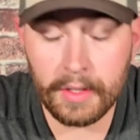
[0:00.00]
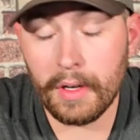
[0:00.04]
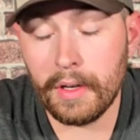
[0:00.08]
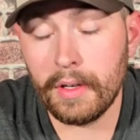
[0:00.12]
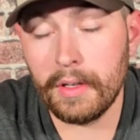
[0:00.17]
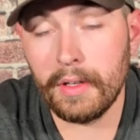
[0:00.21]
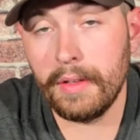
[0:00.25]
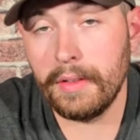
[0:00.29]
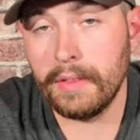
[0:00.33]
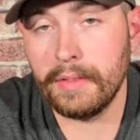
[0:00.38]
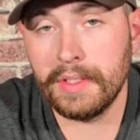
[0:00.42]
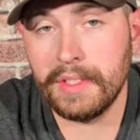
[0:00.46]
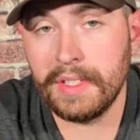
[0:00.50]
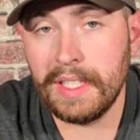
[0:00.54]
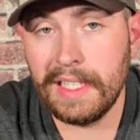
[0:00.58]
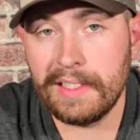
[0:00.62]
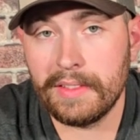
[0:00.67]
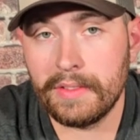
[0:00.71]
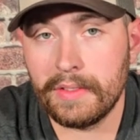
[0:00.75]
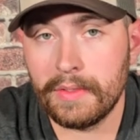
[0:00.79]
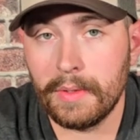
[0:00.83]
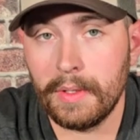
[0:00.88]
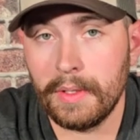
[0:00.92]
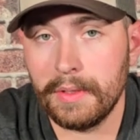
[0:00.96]
There are other
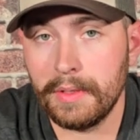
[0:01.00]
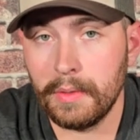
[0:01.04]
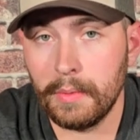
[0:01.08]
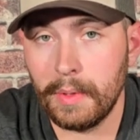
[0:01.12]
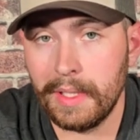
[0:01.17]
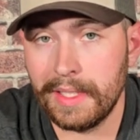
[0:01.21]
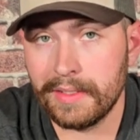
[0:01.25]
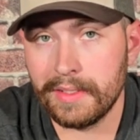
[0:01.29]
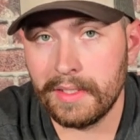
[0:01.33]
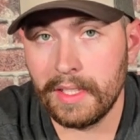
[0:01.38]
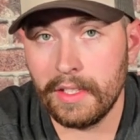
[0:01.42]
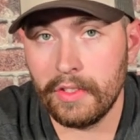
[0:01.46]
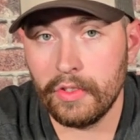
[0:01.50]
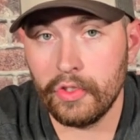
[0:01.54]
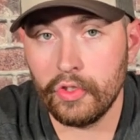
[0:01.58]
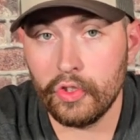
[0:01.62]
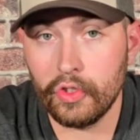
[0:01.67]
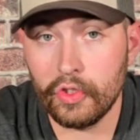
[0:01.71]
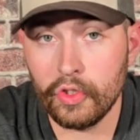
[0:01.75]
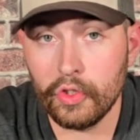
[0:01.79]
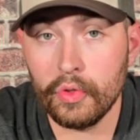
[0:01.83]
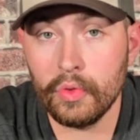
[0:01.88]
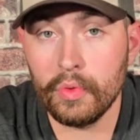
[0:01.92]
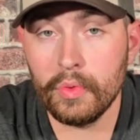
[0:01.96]
states throughout the West
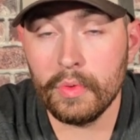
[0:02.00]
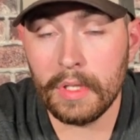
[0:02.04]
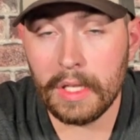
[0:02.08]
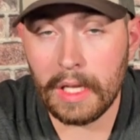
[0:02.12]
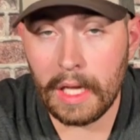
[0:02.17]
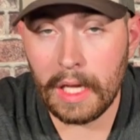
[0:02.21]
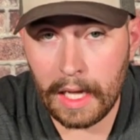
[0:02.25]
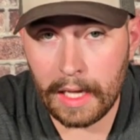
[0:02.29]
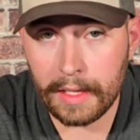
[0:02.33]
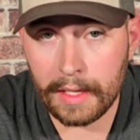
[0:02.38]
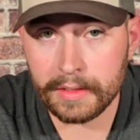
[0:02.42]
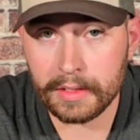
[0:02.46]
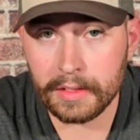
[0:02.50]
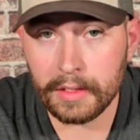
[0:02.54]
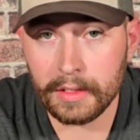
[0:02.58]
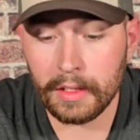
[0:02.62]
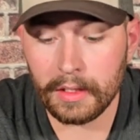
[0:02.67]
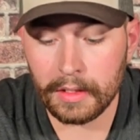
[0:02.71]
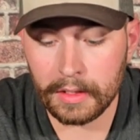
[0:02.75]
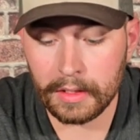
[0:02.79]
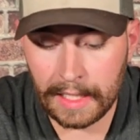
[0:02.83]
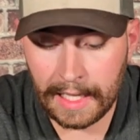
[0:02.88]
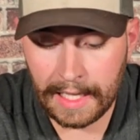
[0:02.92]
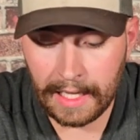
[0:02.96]
that do not
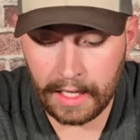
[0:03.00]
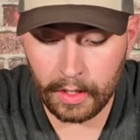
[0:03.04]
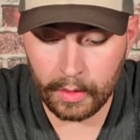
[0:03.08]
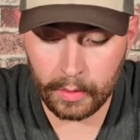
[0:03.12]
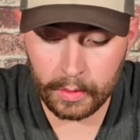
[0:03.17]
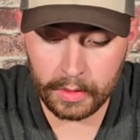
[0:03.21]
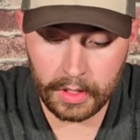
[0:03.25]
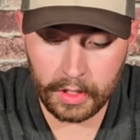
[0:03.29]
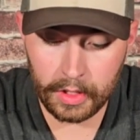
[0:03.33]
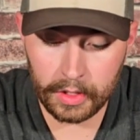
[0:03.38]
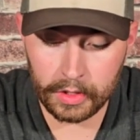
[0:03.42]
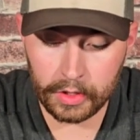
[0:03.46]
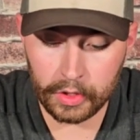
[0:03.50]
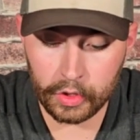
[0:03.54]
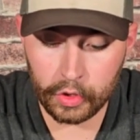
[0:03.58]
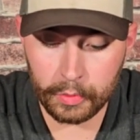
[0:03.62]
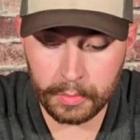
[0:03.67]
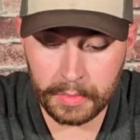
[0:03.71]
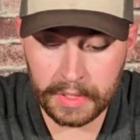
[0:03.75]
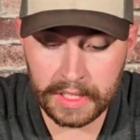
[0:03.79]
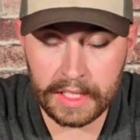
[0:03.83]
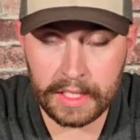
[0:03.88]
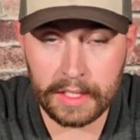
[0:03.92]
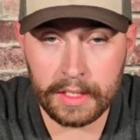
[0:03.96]
allow
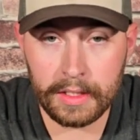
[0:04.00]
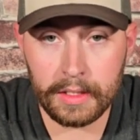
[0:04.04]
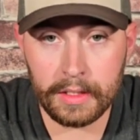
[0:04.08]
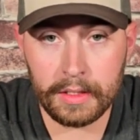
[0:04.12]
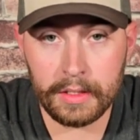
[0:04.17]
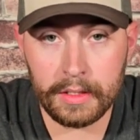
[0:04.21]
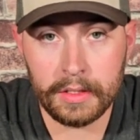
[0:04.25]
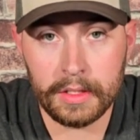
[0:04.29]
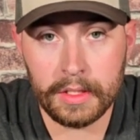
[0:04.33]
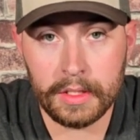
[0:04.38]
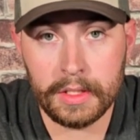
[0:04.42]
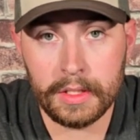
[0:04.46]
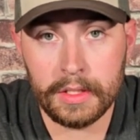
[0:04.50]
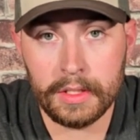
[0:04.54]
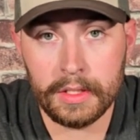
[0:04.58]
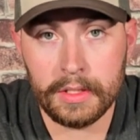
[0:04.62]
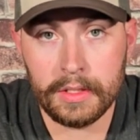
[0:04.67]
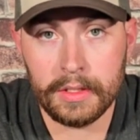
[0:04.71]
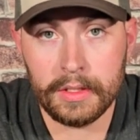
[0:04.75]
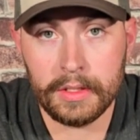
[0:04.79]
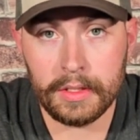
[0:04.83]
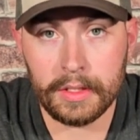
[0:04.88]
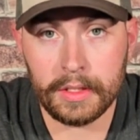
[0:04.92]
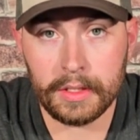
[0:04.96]
illuminated
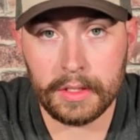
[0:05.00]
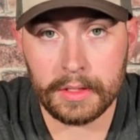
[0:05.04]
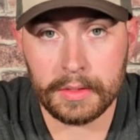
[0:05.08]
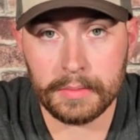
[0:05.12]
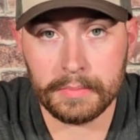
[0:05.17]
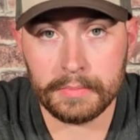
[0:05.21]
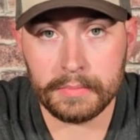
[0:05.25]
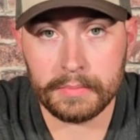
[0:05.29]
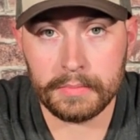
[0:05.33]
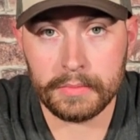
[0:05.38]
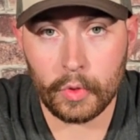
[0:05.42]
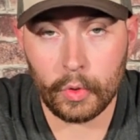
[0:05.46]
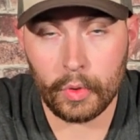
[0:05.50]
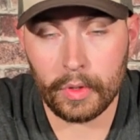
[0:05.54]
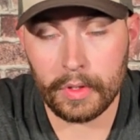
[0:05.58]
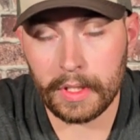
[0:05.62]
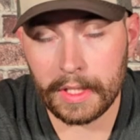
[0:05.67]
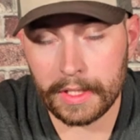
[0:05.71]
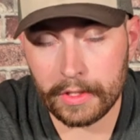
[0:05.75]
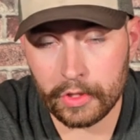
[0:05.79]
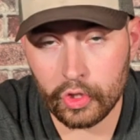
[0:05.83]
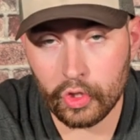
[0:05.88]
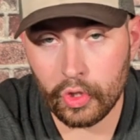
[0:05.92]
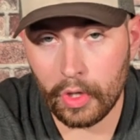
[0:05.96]
or
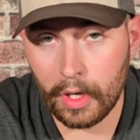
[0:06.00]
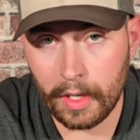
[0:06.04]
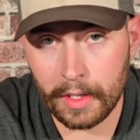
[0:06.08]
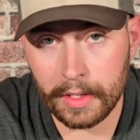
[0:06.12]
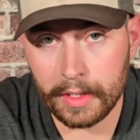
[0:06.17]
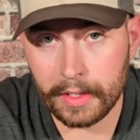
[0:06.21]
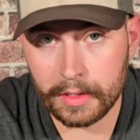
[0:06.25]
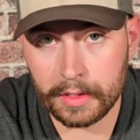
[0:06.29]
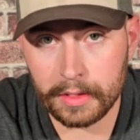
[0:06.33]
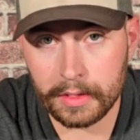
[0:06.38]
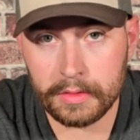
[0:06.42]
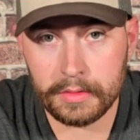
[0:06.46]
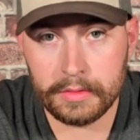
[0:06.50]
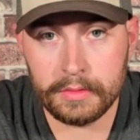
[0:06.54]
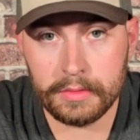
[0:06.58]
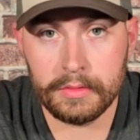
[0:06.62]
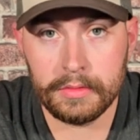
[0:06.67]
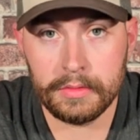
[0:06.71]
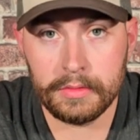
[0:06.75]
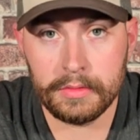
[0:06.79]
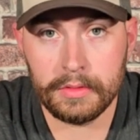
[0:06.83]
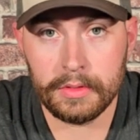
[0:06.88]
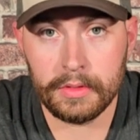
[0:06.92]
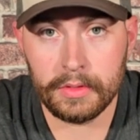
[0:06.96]
electronic
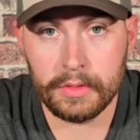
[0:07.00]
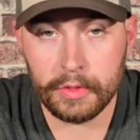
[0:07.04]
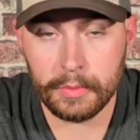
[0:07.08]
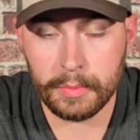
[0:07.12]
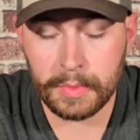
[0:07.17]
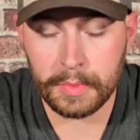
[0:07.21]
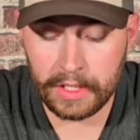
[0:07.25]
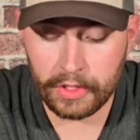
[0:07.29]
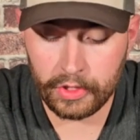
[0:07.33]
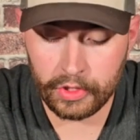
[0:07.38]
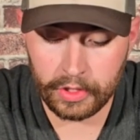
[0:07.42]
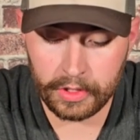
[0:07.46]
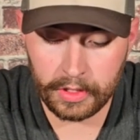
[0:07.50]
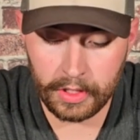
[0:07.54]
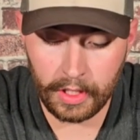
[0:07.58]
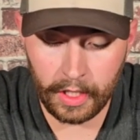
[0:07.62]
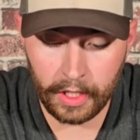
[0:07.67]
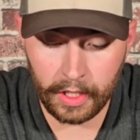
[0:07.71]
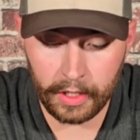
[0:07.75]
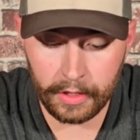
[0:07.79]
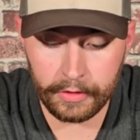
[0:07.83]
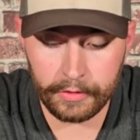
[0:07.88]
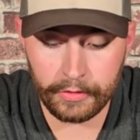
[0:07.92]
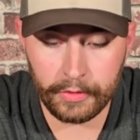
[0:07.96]
illumination
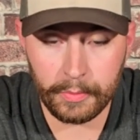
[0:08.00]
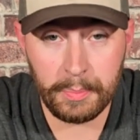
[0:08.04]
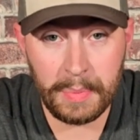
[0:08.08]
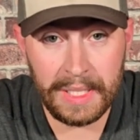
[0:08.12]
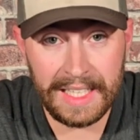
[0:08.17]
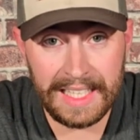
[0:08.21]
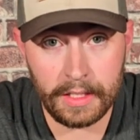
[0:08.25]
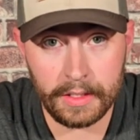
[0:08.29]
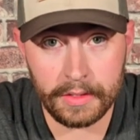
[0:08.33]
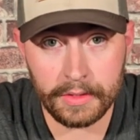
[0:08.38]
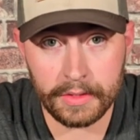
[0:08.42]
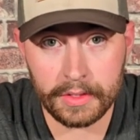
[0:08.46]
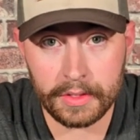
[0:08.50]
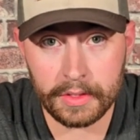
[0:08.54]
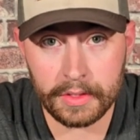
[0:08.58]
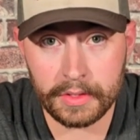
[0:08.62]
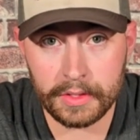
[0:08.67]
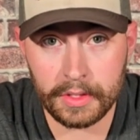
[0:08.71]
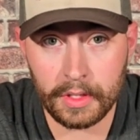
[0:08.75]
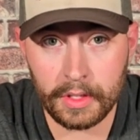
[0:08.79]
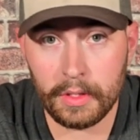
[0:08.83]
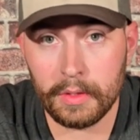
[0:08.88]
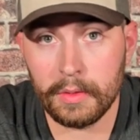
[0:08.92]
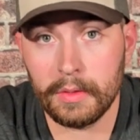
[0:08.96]
of pins.
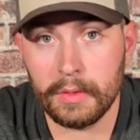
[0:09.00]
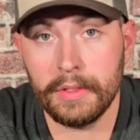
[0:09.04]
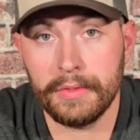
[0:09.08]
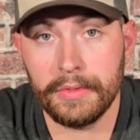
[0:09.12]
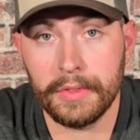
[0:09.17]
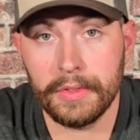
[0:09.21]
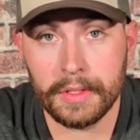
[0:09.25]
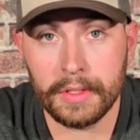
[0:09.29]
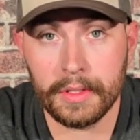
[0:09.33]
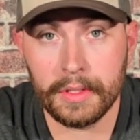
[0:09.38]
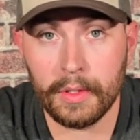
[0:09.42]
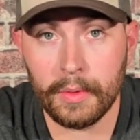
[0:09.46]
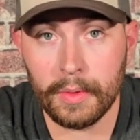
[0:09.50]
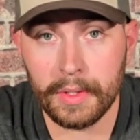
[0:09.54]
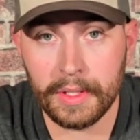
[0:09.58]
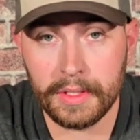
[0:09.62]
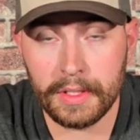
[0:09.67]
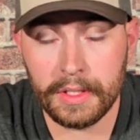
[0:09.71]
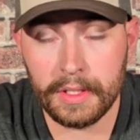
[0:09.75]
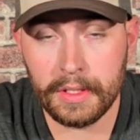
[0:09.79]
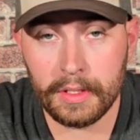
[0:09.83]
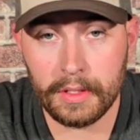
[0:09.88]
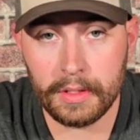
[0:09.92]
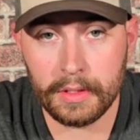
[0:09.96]
So if you're going to go
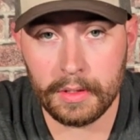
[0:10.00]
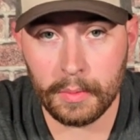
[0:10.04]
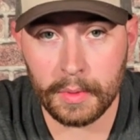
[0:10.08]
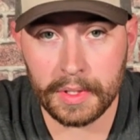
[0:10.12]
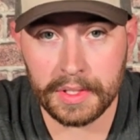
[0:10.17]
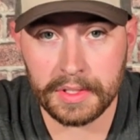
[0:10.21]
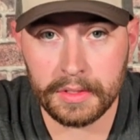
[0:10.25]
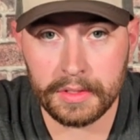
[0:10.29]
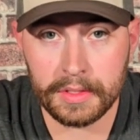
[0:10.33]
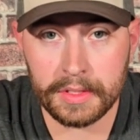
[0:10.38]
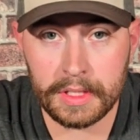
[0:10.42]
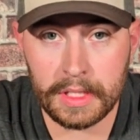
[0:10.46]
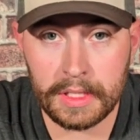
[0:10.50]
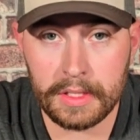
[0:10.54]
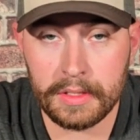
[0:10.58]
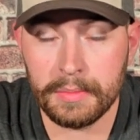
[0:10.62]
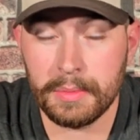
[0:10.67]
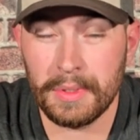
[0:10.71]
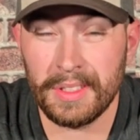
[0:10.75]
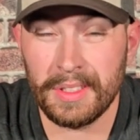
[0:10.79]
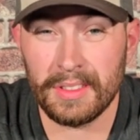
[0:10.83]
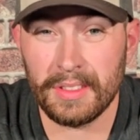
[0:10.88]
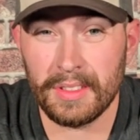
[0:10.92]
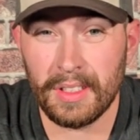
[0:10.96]
hunting in other Western
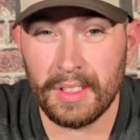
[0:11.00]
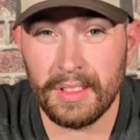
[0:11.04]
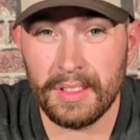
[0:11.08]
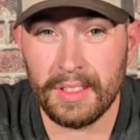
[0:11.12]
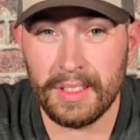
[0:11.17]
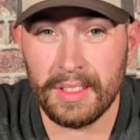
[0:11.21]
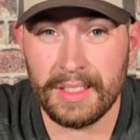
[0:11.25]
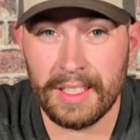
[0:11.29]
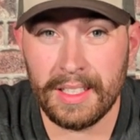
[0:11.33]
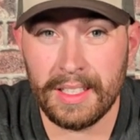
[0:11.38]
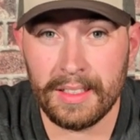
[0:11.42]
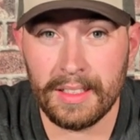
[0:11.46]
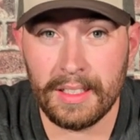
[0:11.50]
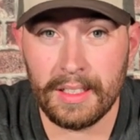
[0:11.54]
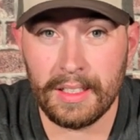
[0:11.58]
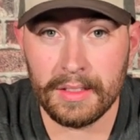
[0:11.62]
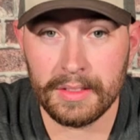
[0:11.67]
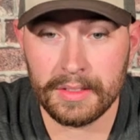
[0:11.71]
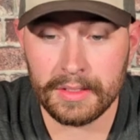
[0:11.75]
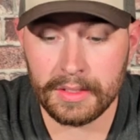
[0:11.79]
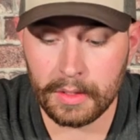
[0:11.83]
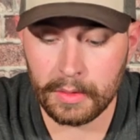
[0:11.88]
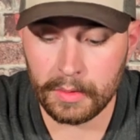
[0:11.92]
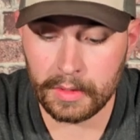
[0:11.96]
states, because it's hard to get a tag in
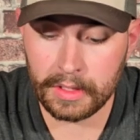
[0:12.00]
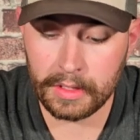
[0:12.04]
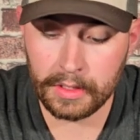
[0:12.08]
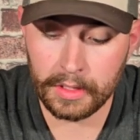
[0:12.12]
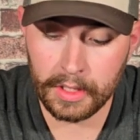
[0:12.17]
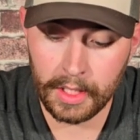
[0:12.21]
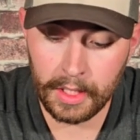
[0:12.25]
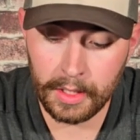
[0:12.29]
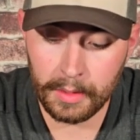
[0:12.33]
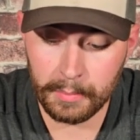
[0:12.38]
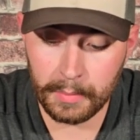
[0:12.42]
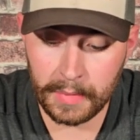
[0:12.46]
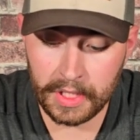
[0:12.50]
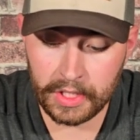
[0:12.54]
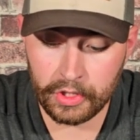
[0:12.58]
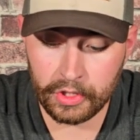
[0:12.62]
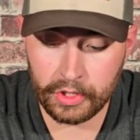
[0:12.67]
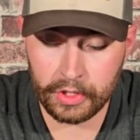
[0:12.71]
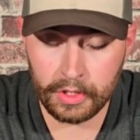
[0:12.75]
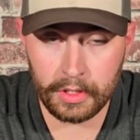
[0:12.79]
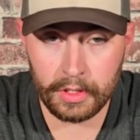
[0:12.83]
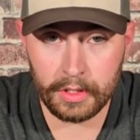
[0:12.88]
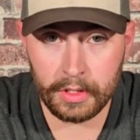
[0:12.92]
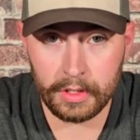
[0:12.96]
Arizona, make
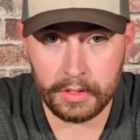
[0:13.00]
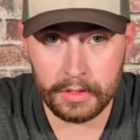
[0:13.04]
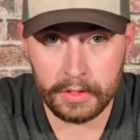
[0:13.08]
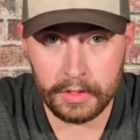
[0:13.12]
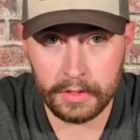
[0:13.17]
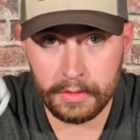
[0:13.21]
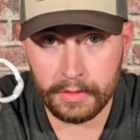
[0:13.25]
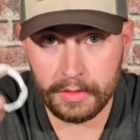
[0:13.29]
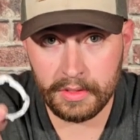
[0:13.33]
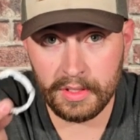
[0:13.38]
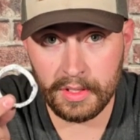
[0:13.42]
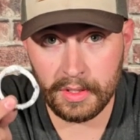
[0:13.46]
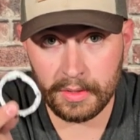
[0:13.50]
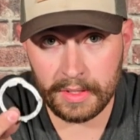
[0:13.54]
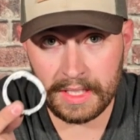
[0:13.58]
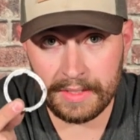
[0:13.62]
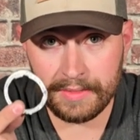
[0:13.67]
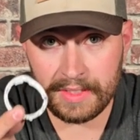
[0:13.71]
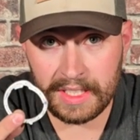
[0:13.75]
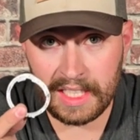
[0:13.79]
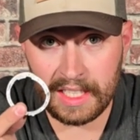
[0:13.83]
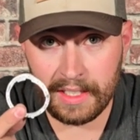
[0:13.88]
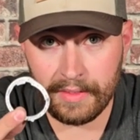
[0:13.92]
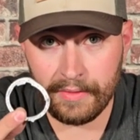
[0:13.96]
sure you don't
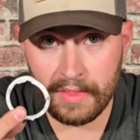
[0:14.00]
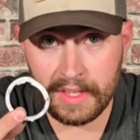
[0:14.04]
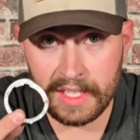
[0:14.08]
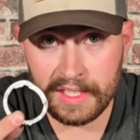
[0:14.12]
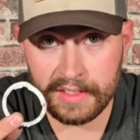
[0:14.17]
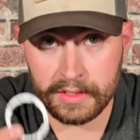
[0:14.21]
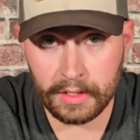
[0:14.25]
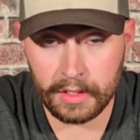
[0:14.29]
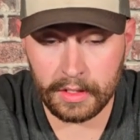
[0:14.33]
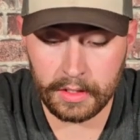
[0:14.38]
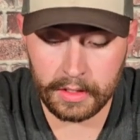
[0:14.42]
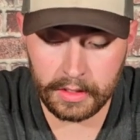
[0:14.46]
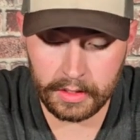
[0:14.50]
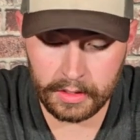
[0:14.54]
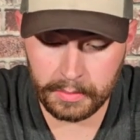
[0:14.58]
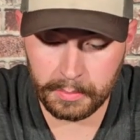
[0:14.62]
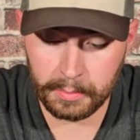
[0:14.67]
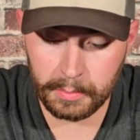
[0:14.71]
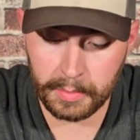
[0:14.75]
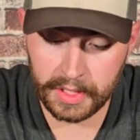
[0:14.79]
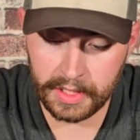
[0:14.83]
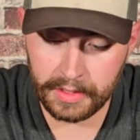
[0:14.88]
have to have this on.